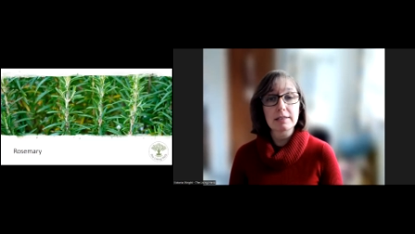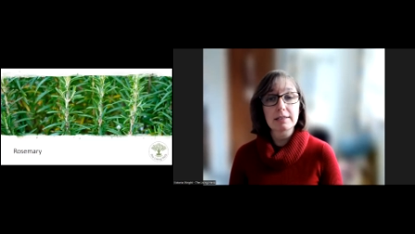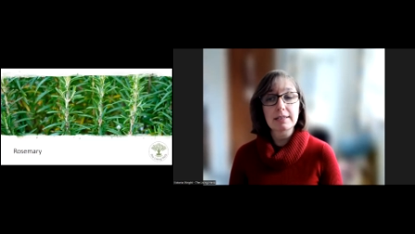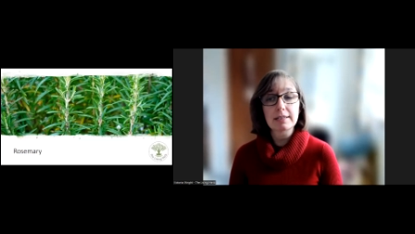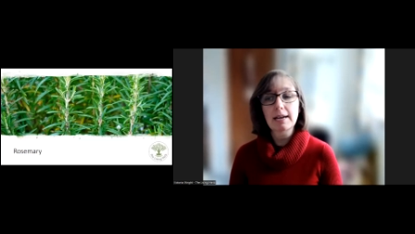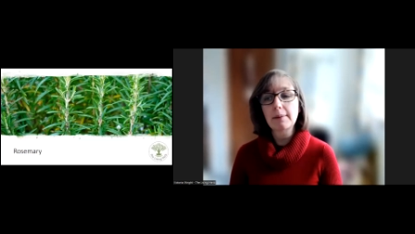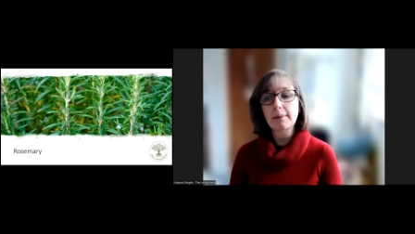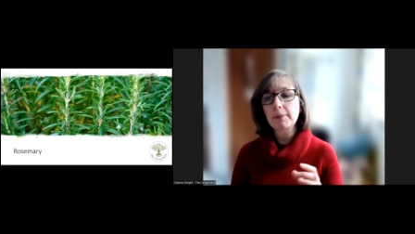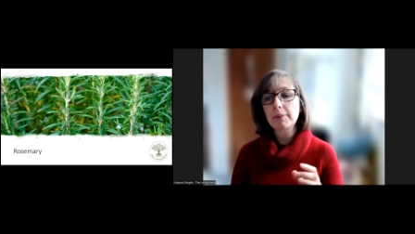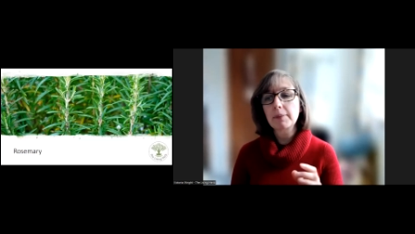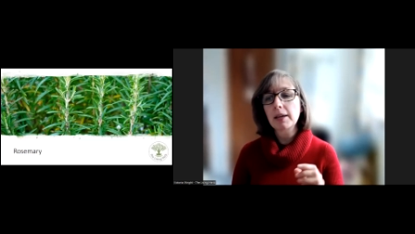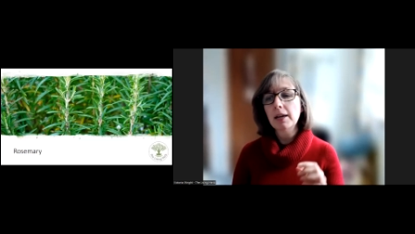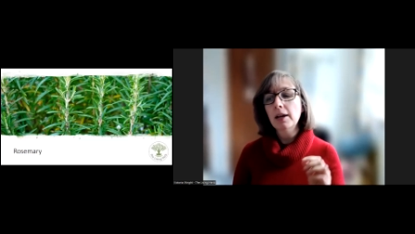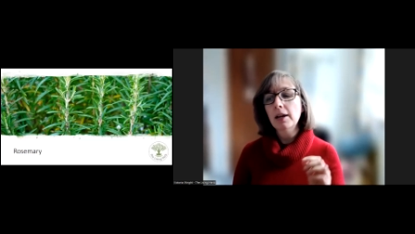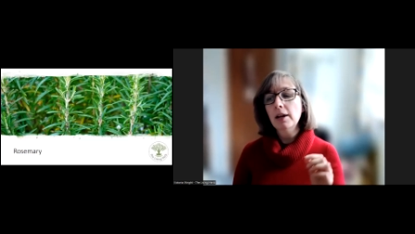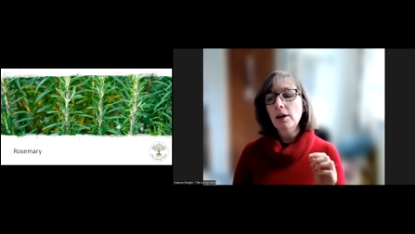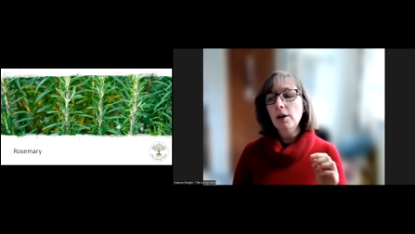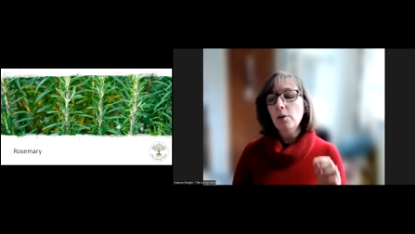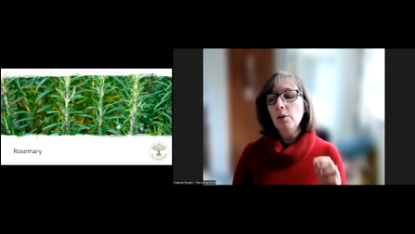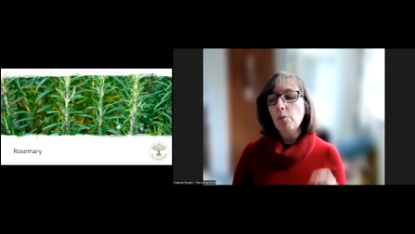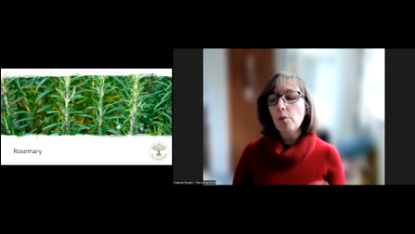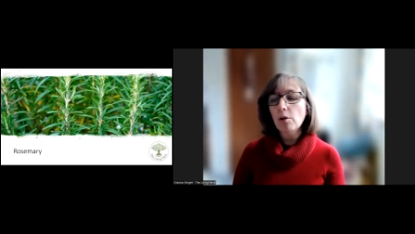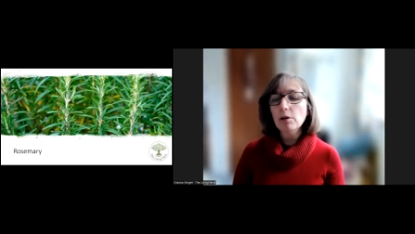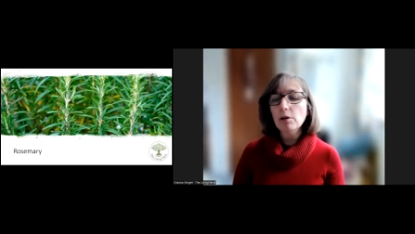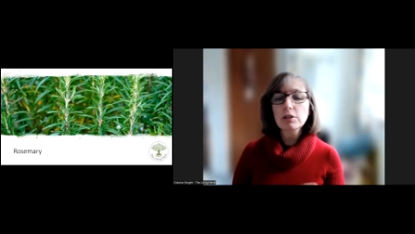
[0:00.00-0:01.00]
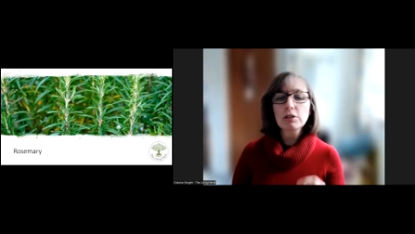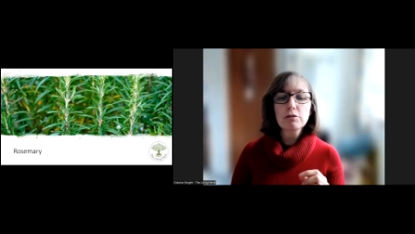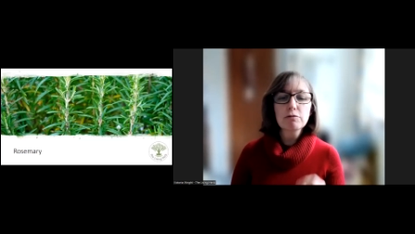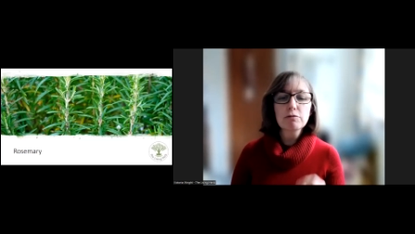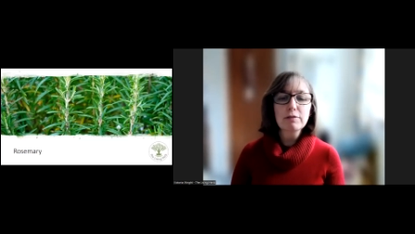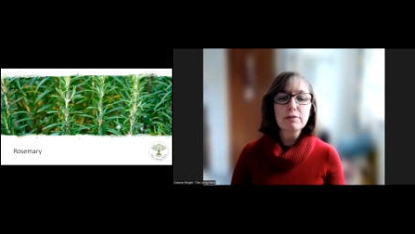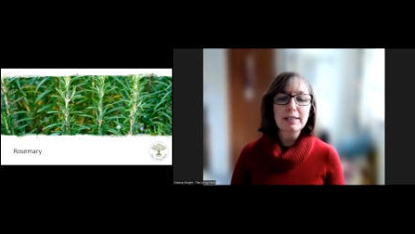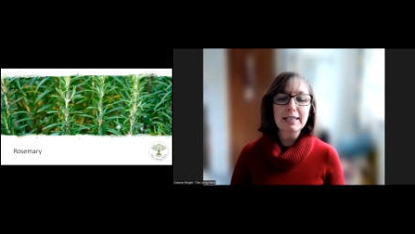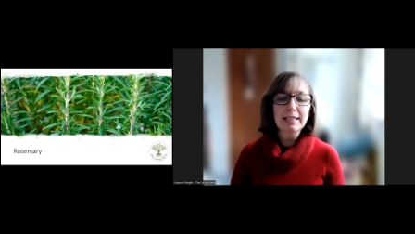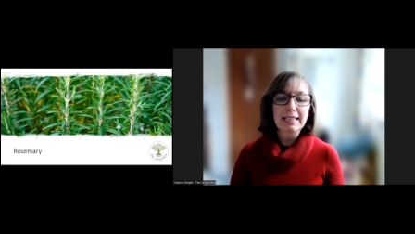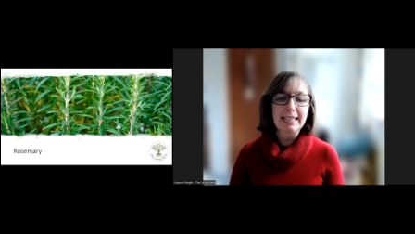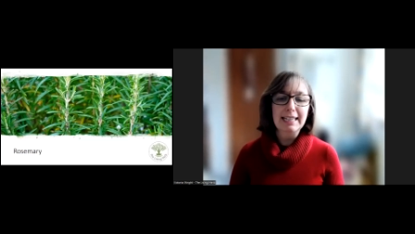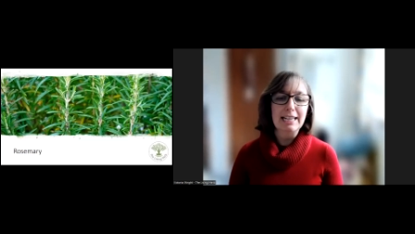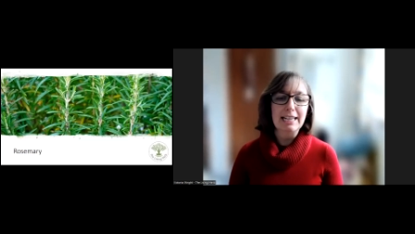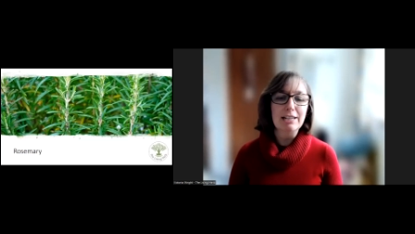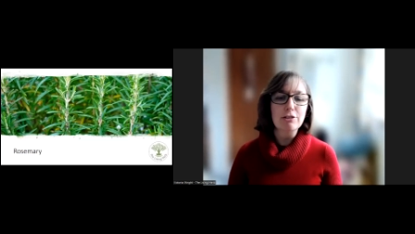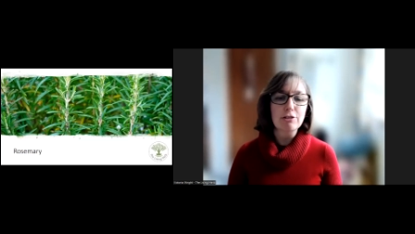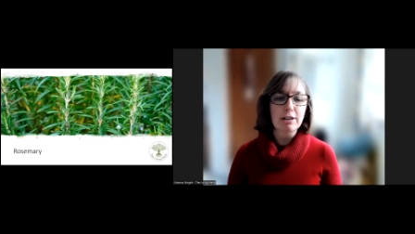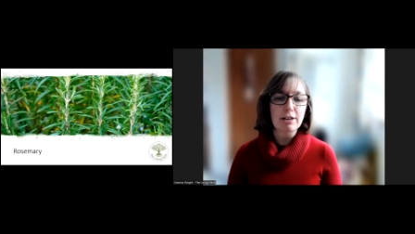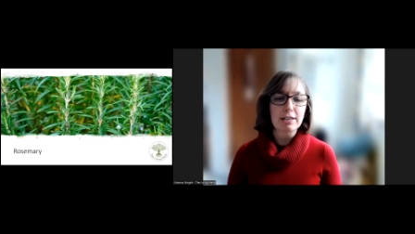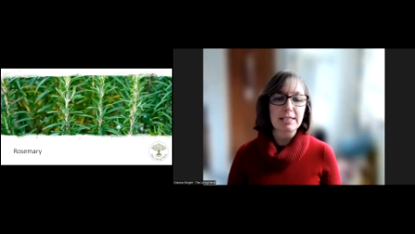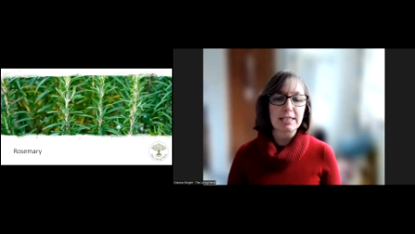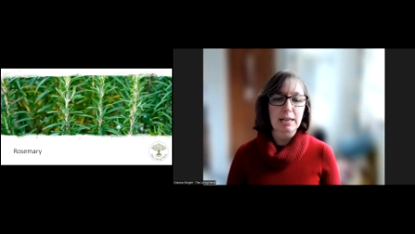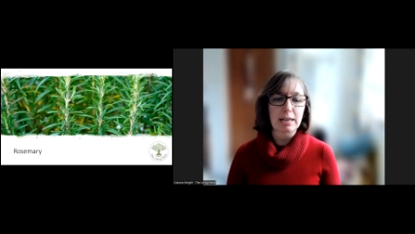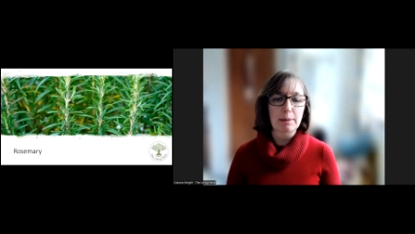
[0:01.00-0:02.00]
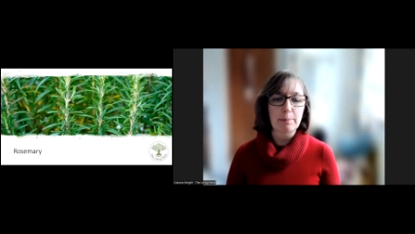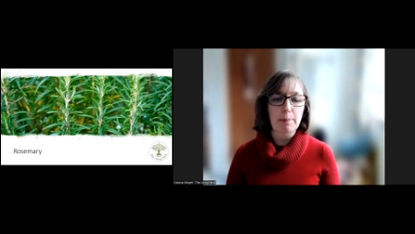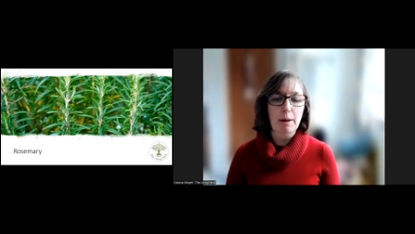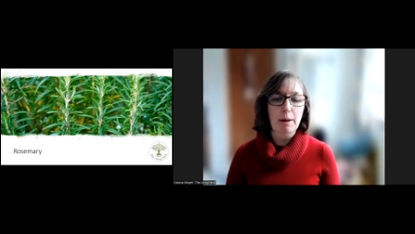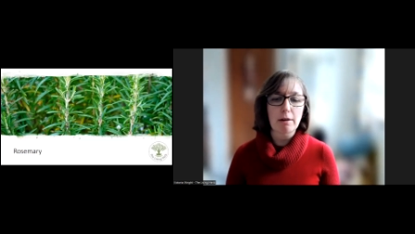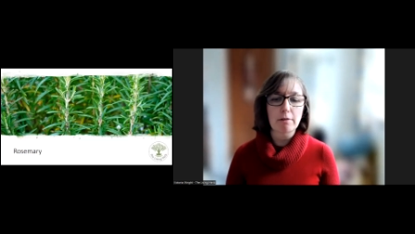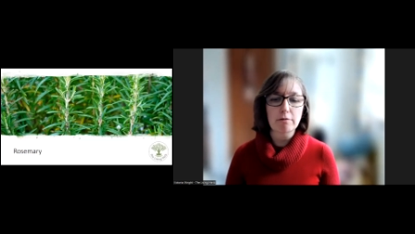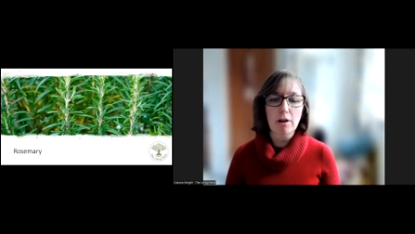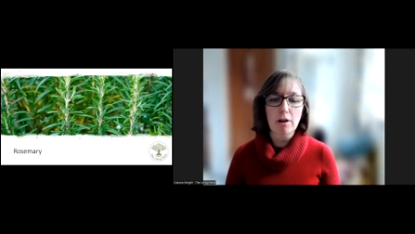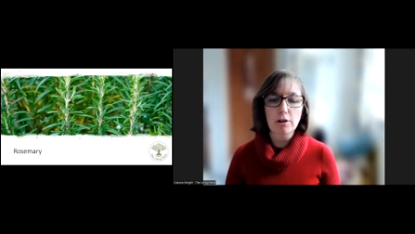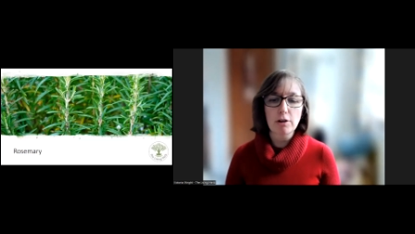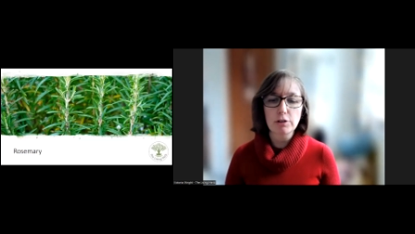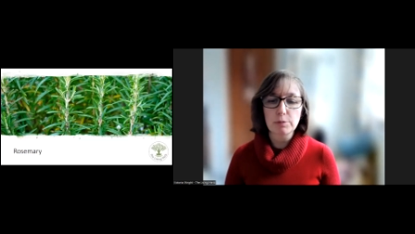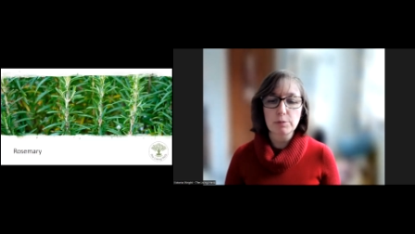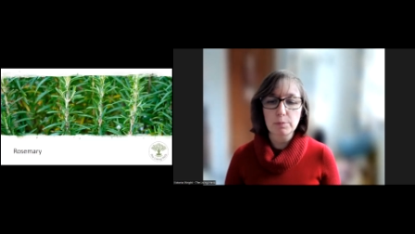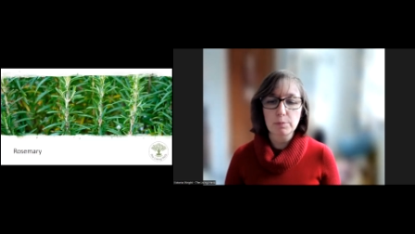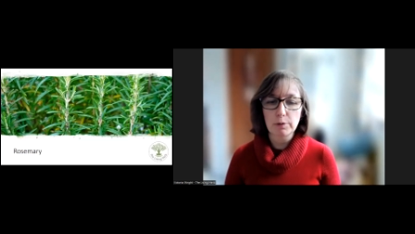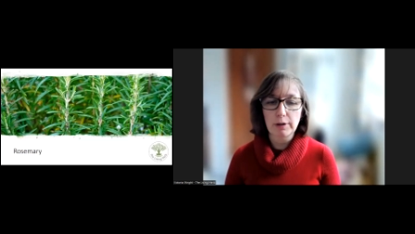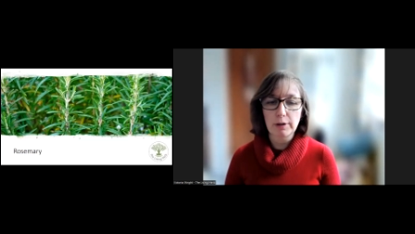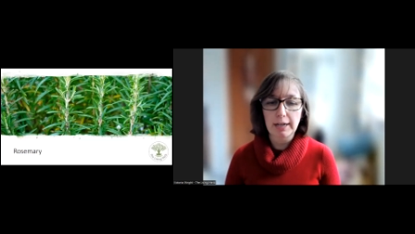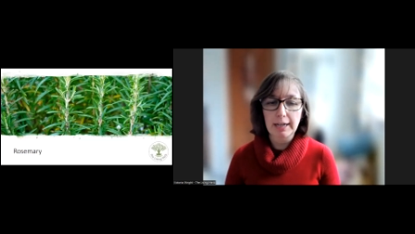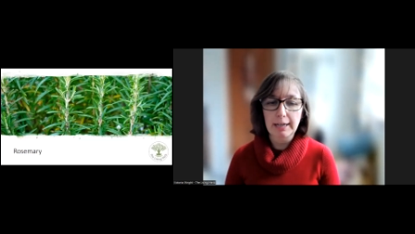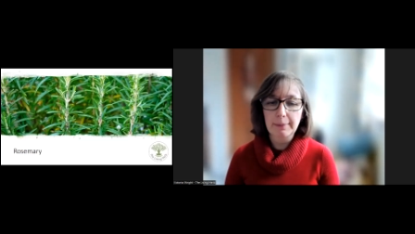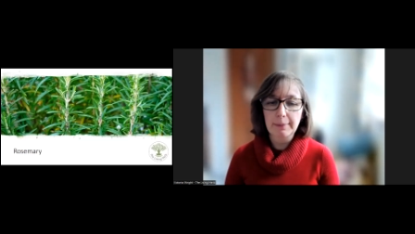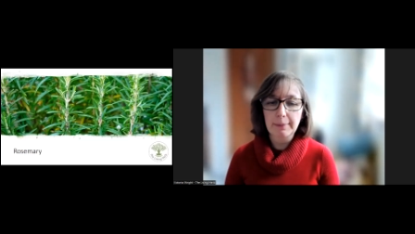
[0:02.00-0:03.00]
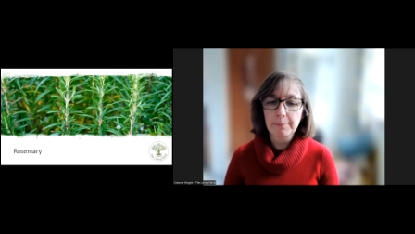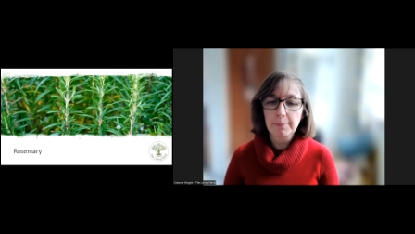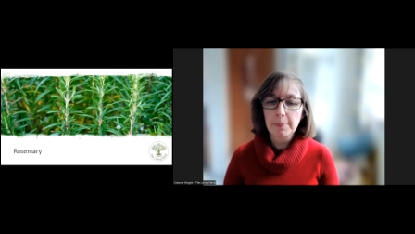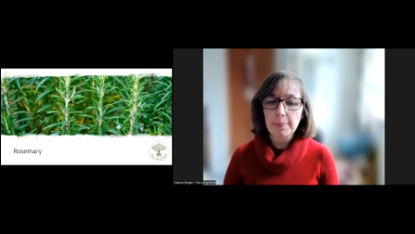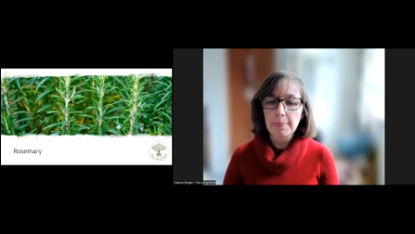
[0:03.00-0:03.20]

Now, what's really interesting about rosemary